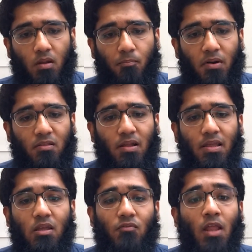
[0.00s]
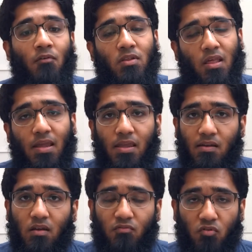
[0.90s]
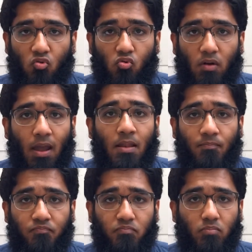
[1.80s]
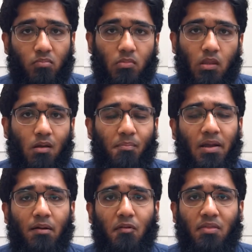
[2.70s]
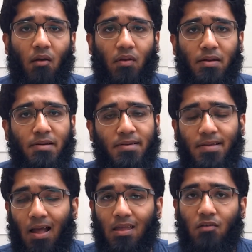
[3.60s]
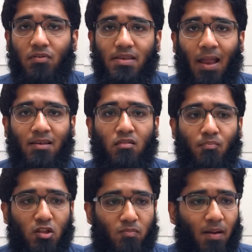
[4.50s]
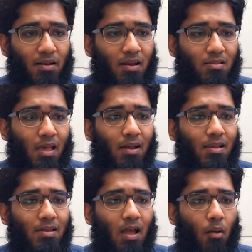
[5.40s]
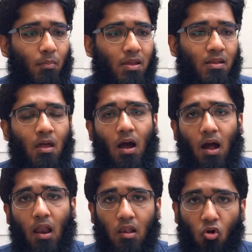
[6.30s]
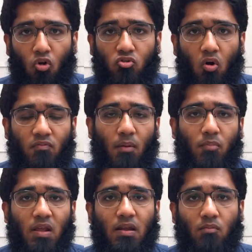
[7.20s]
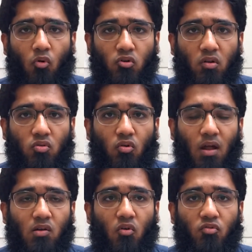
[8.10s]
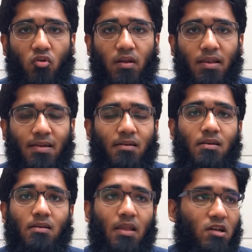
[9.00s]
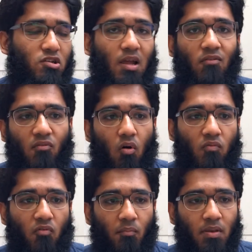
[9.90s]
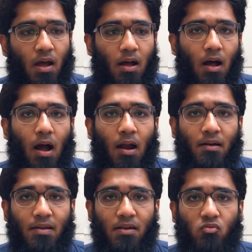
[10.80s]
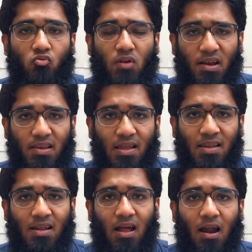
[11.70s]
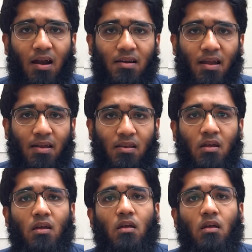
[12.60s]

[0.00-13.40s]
Personally, even I will say, if you can pick up the 780 Ti, even that is much better. And secondly, I mean, lot of the brick and mortar store are going to clear their shelf off from the R9 290 and the R9